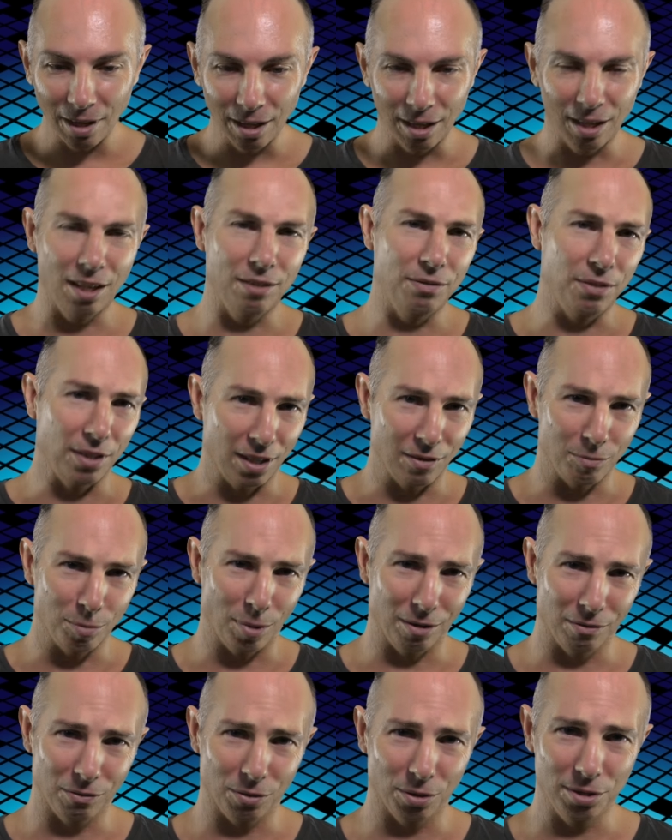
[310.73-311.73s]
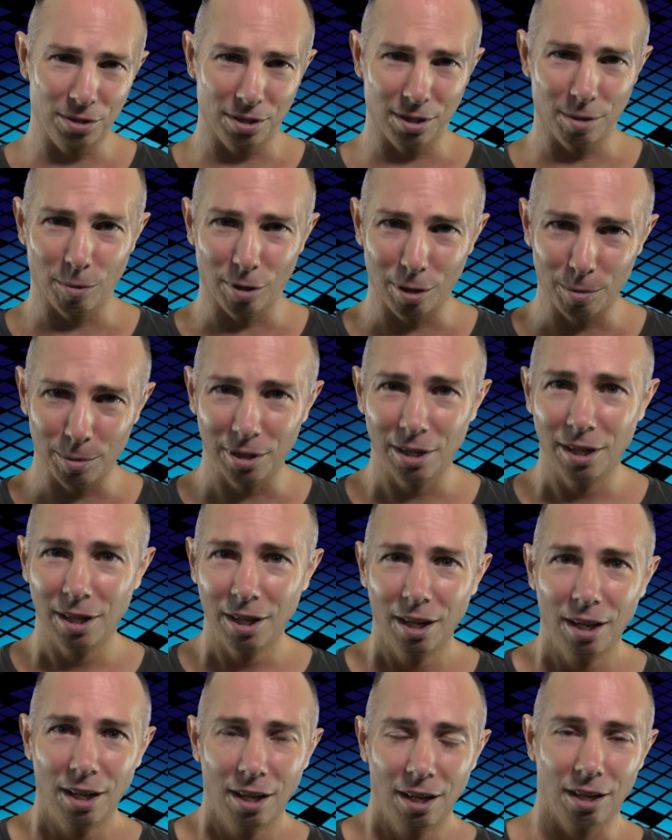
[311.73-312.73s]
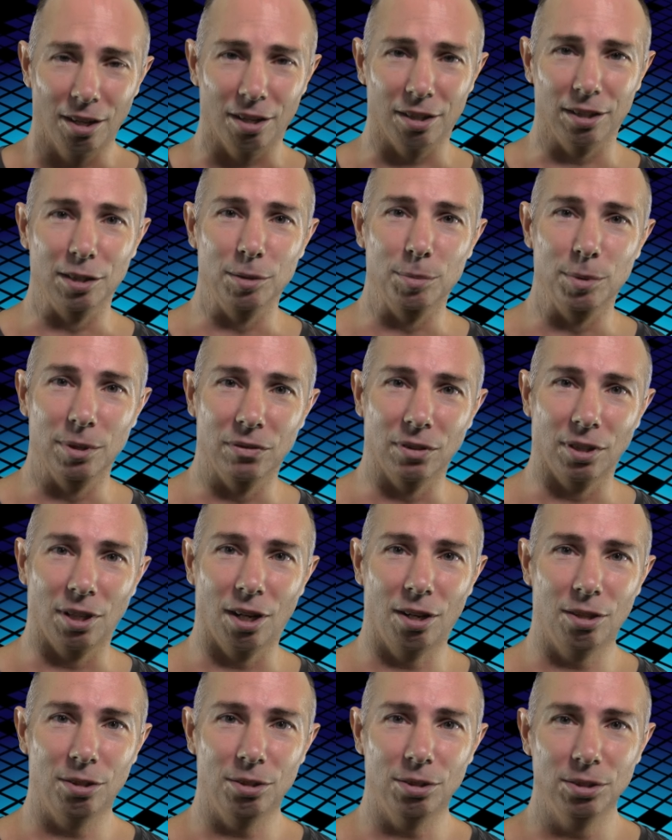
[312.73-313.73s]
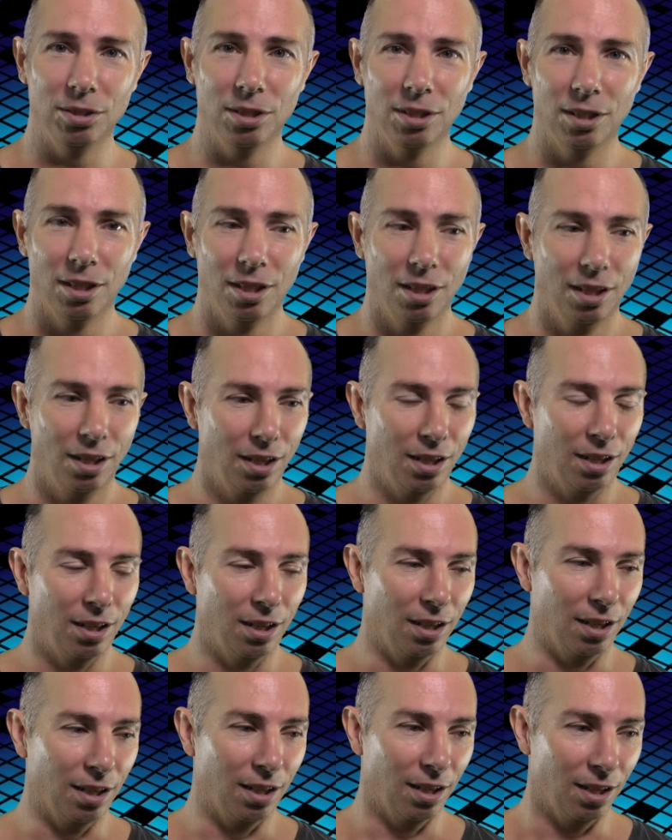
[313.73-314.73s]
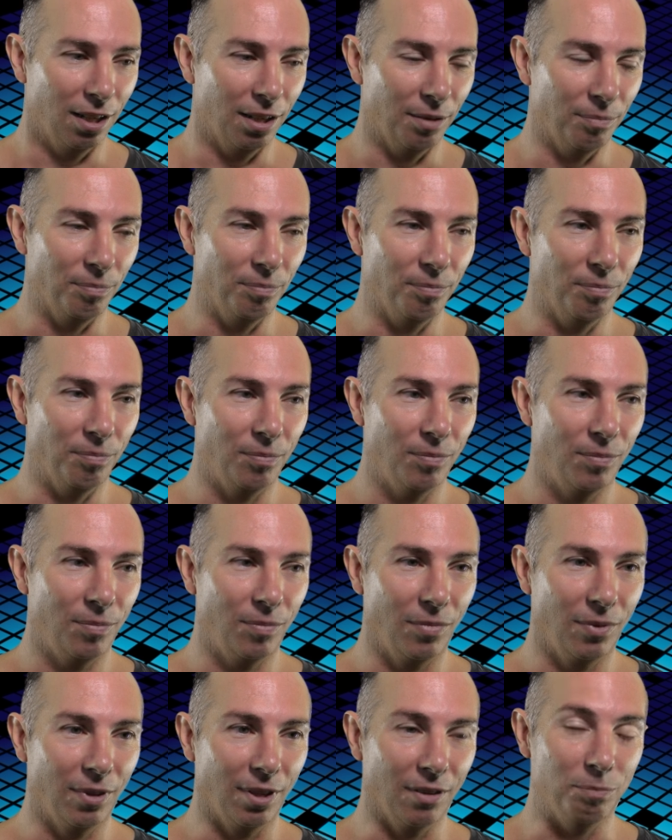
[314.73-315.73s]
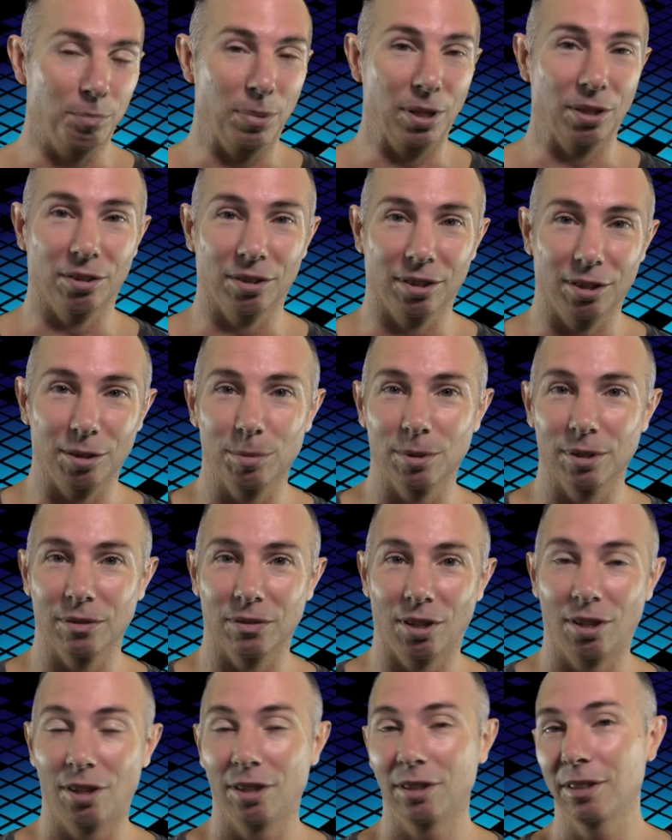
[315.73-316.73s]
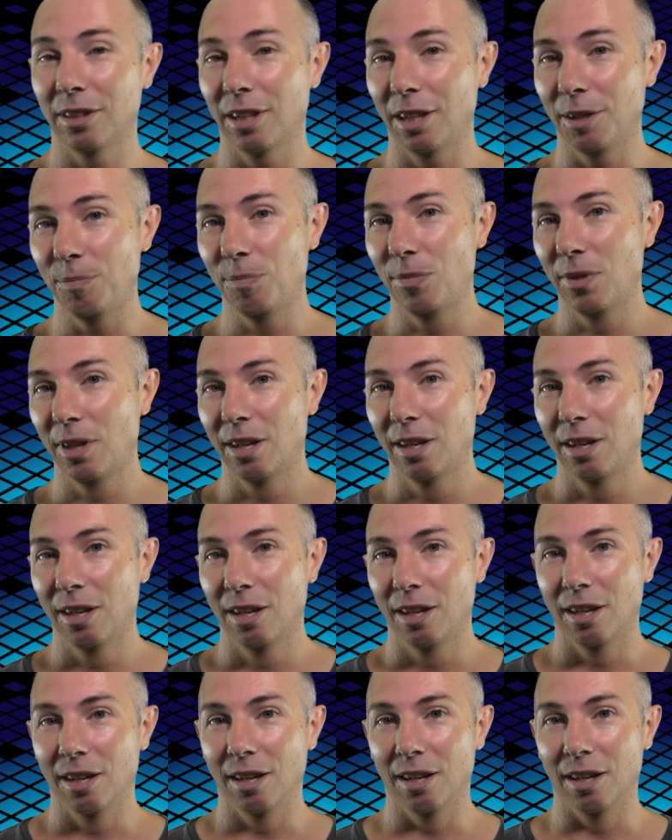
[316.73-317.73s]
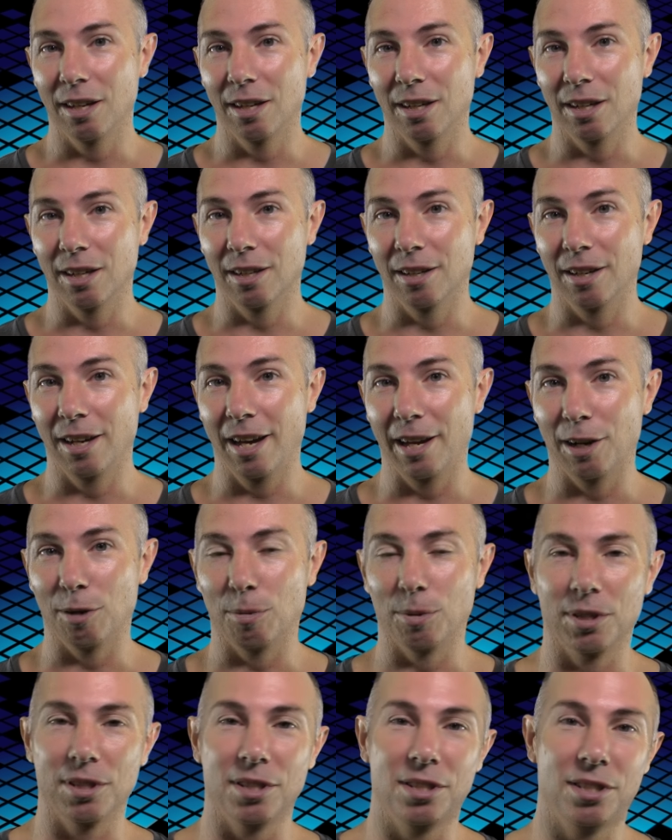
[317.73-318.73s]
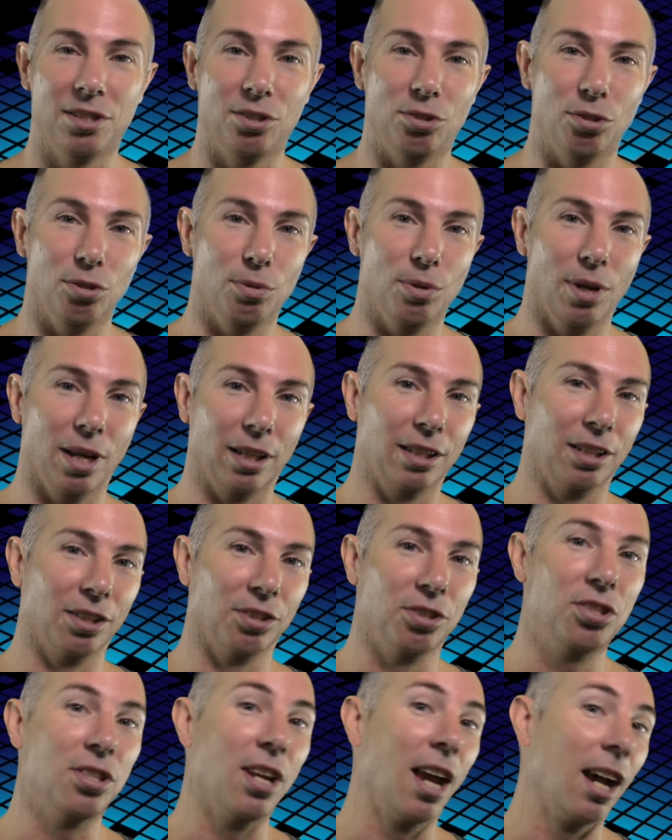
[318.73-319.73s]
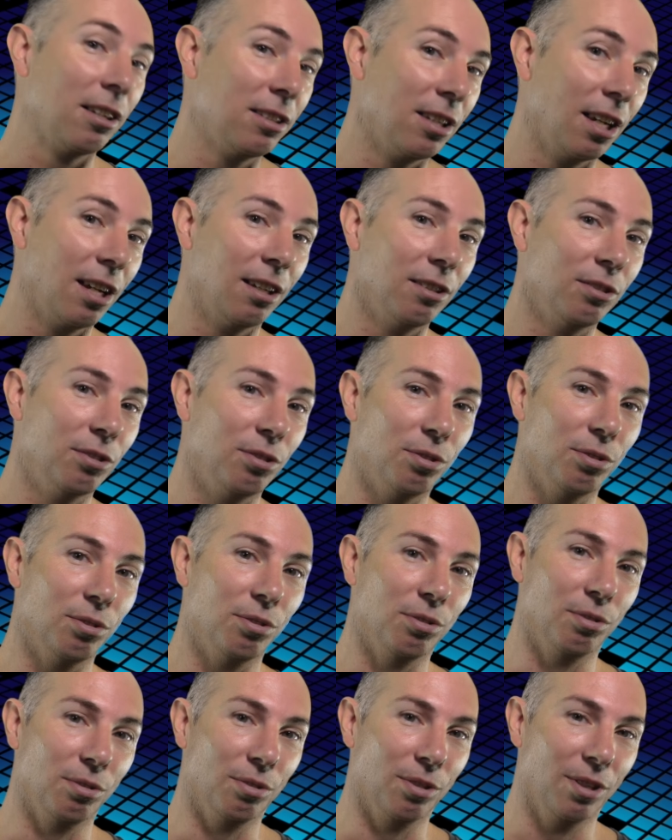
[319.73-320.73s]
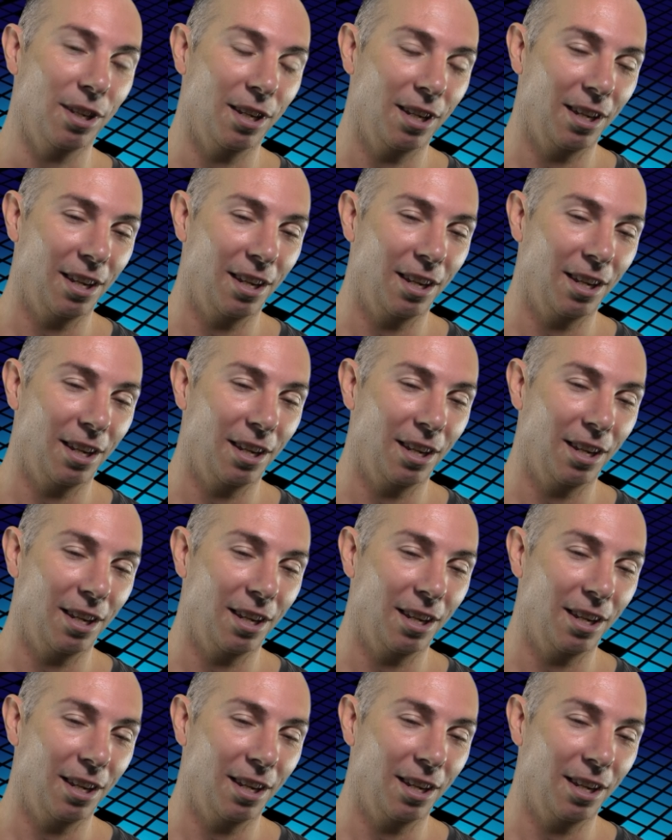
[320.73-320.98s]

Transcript: I forgive my voice at the moment. I've got a little bit of a cold. I've been on a little bit of a holiday. And I want to do a little shout out to